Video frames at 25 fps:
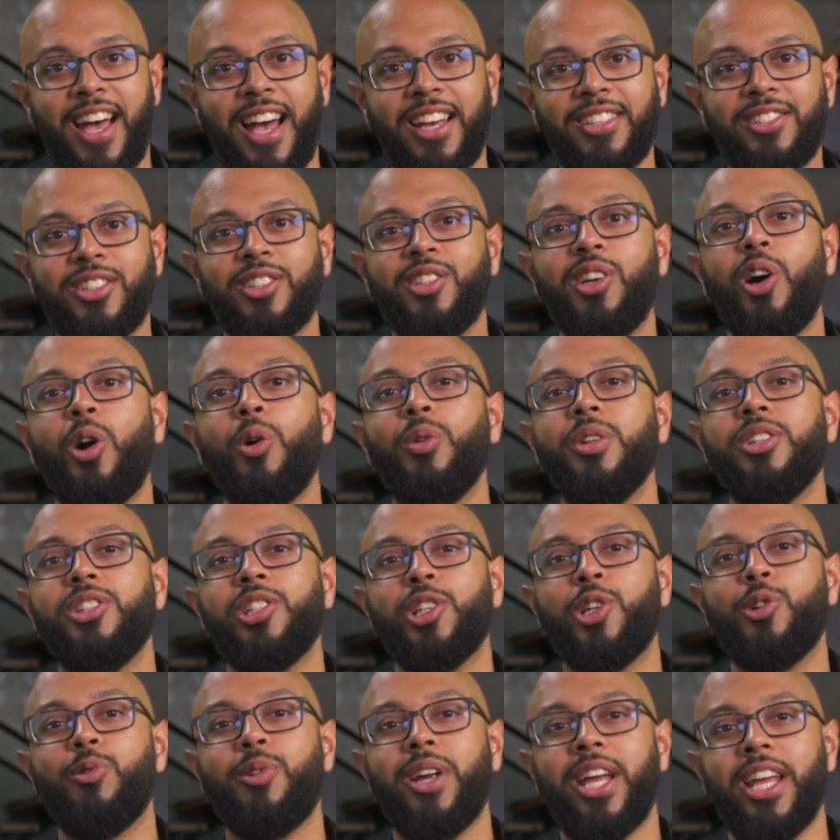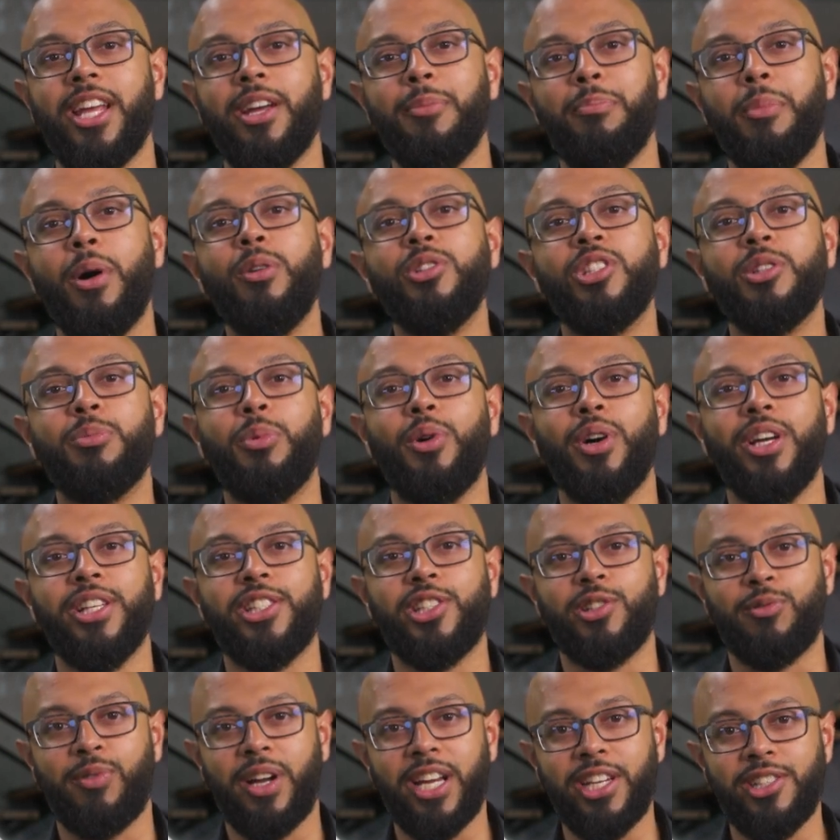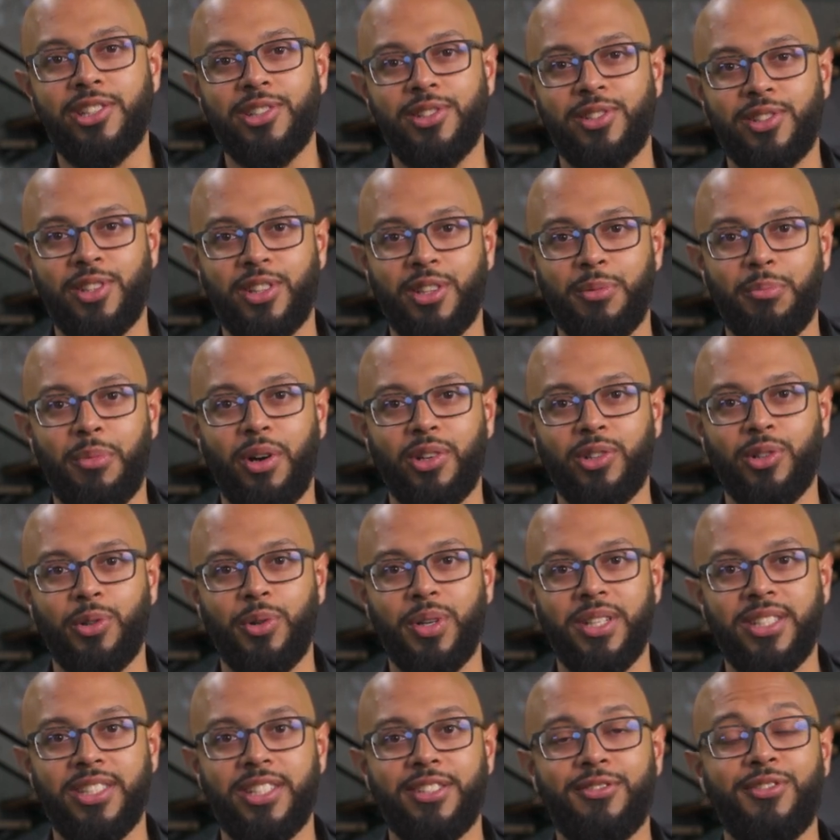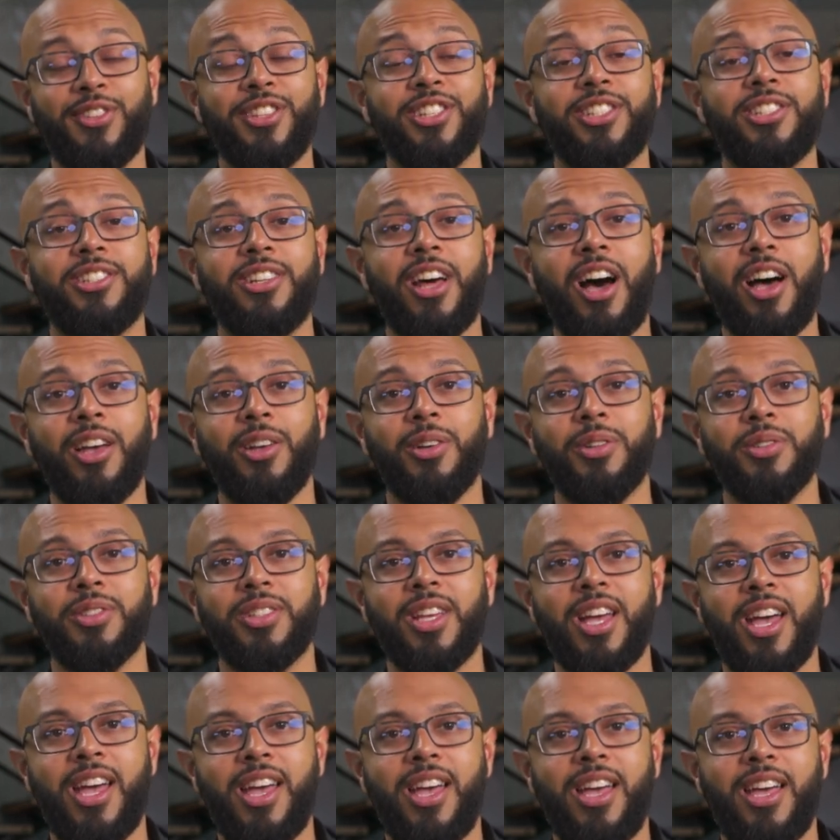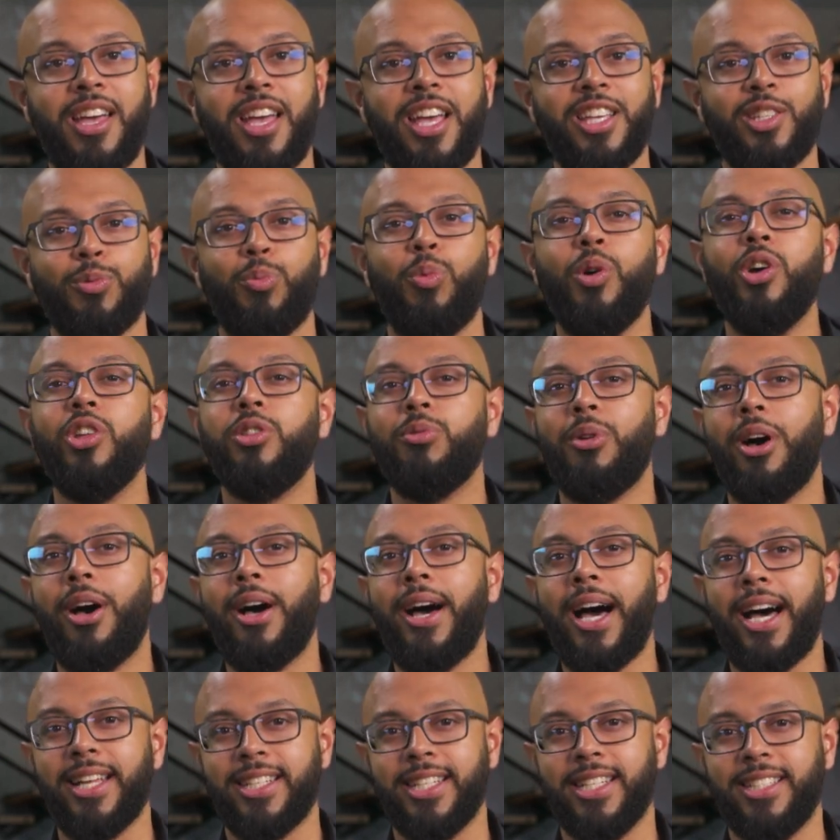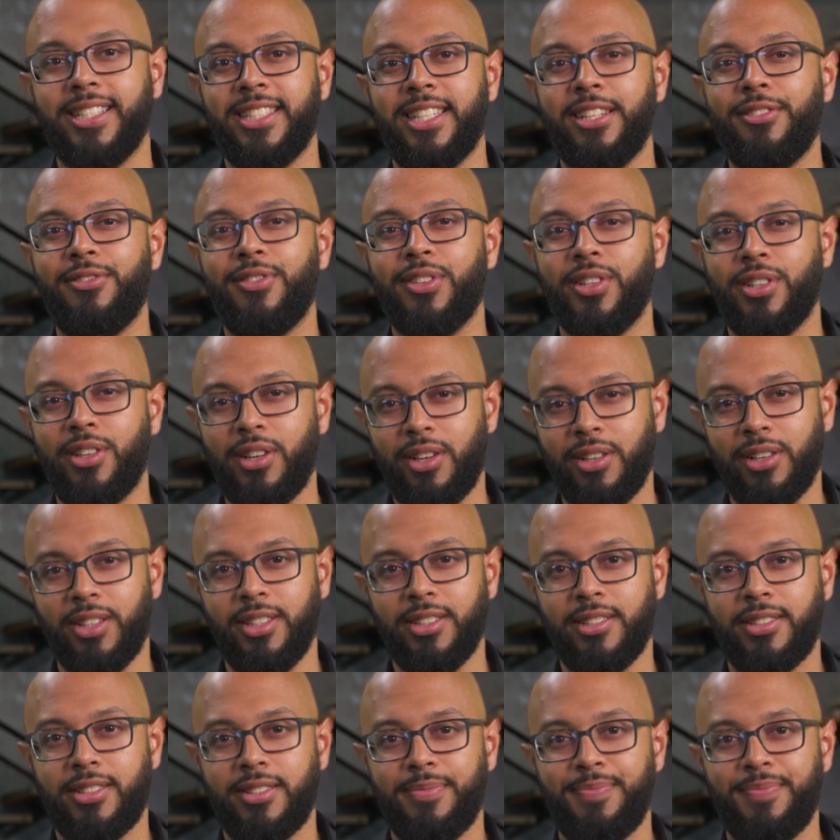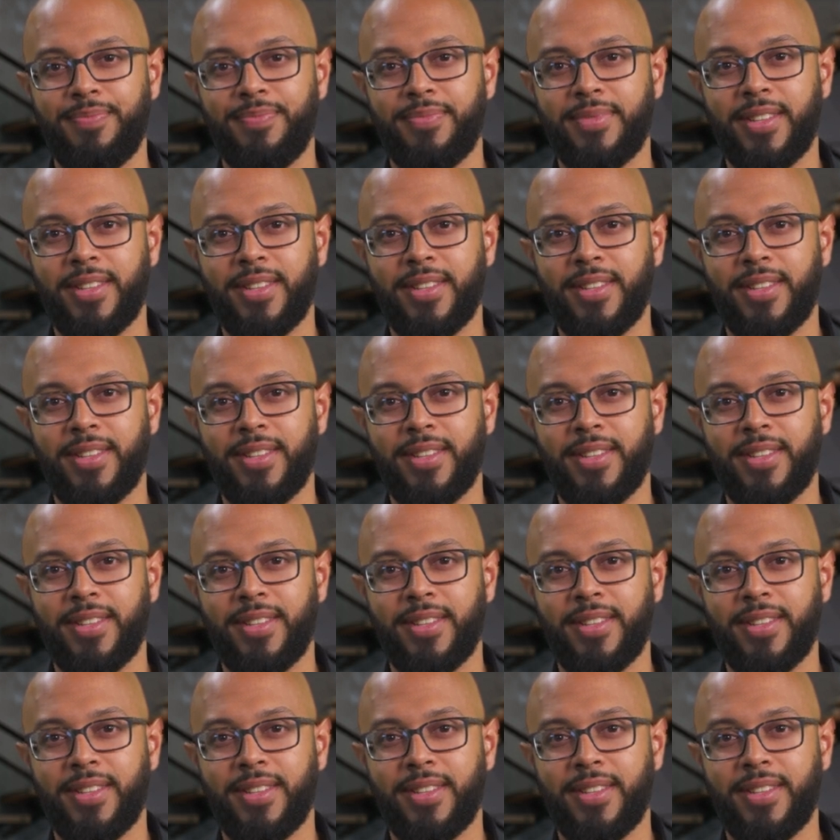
As the goal is to create multiple iterations of the model in different styles, it's worthwhile adding different colours.